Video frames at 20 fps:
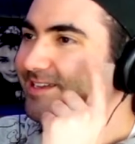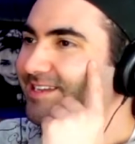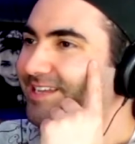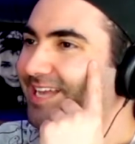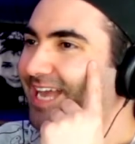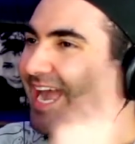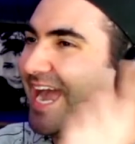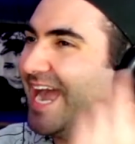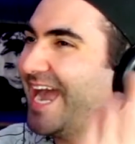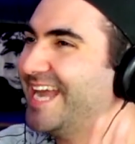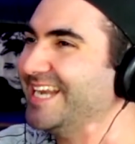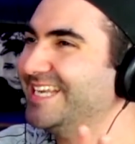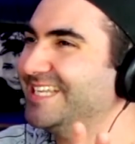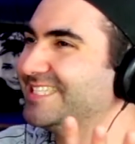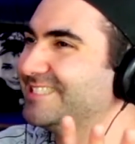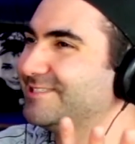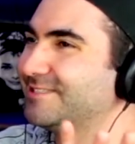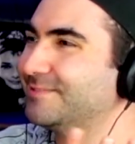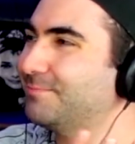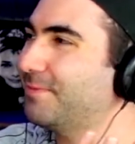
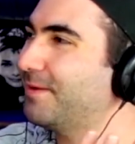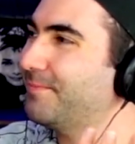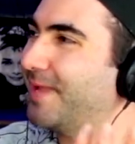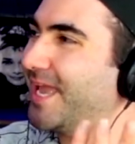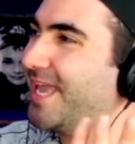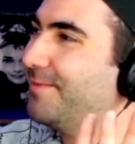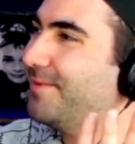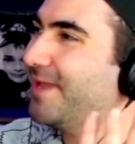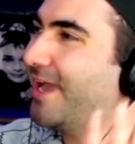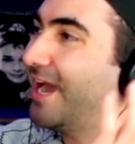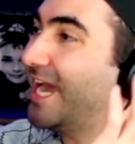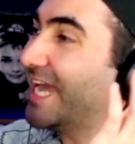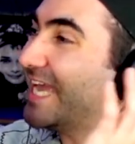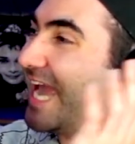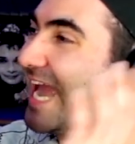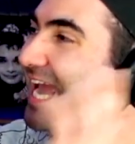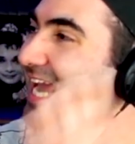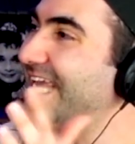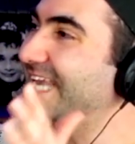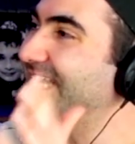Hardest, maybe I
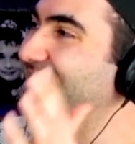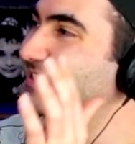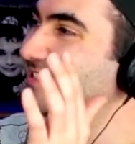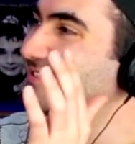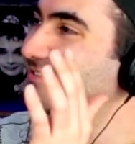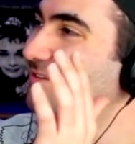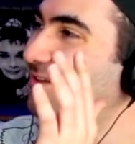hate